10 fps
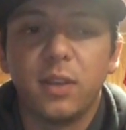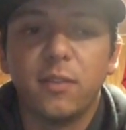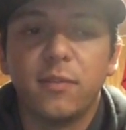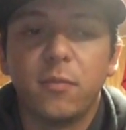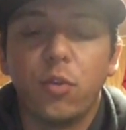
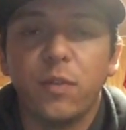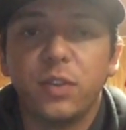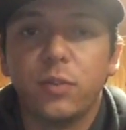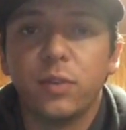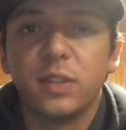give more of a
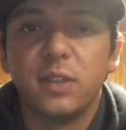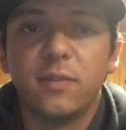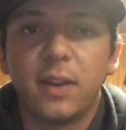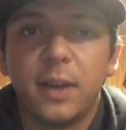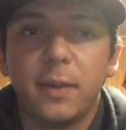
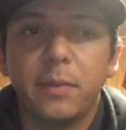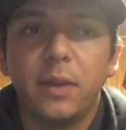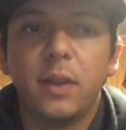touristy vibe,